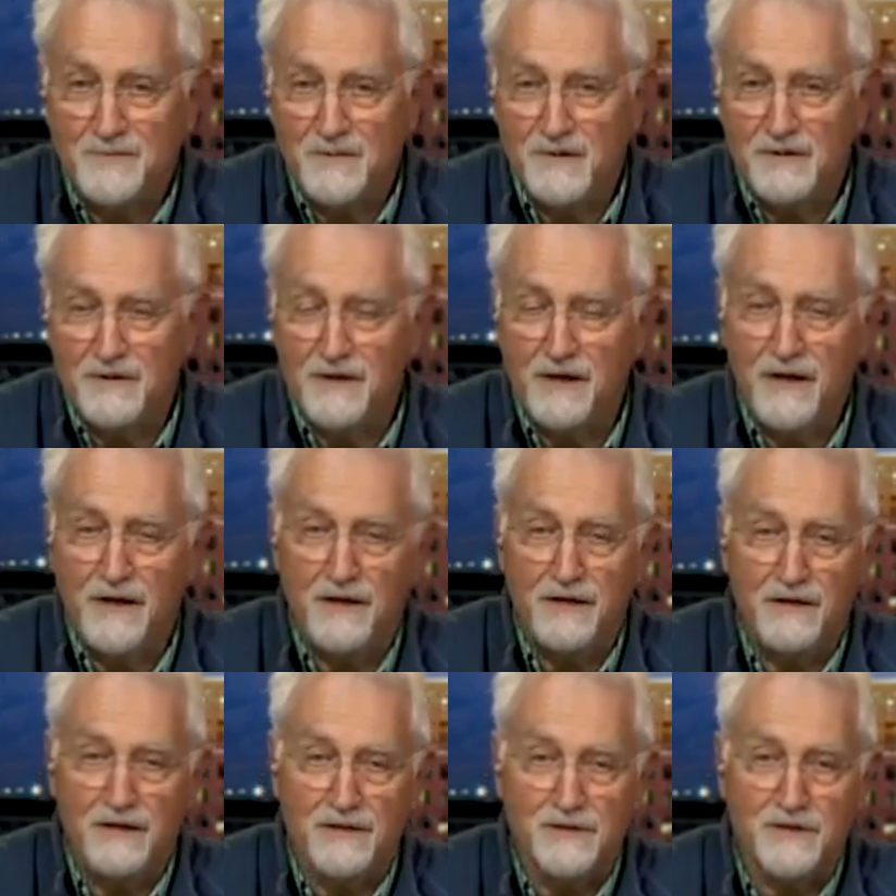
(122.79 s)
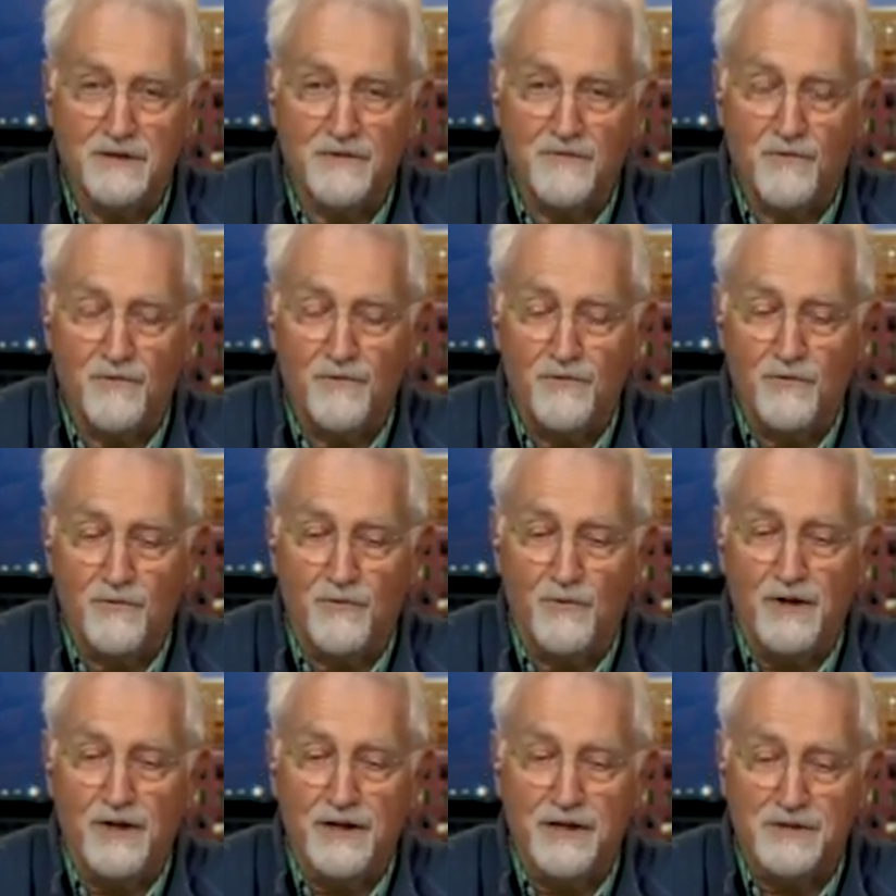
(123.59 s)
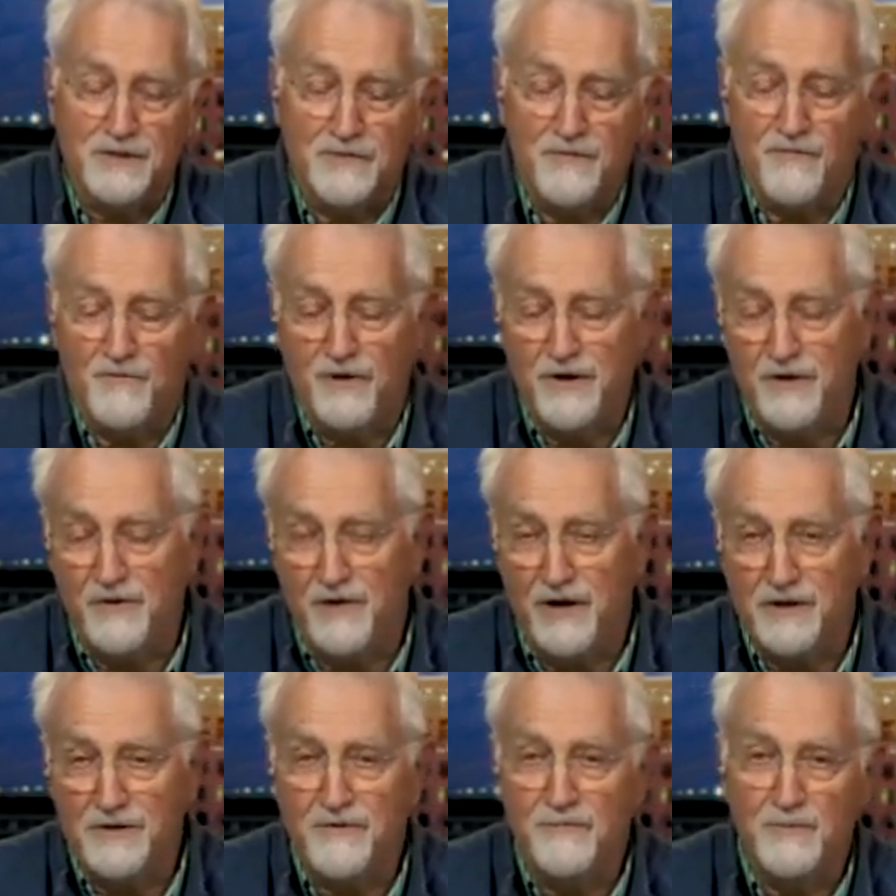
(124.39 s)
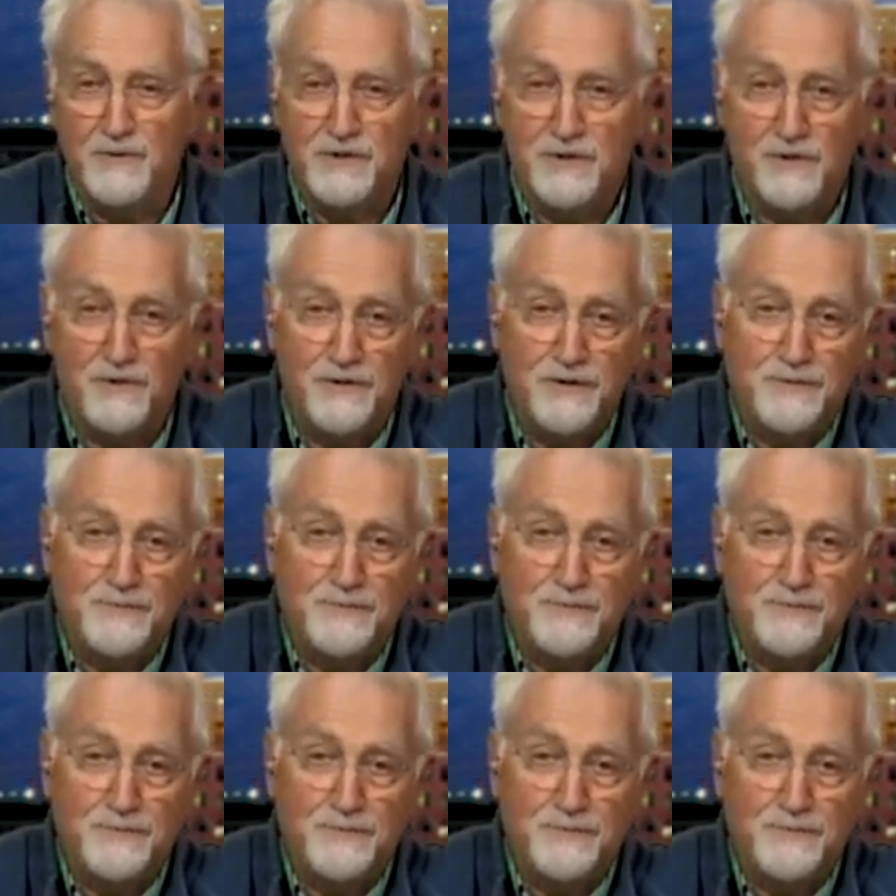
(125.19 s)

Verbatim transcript: an uncontrolled release of radioactive material.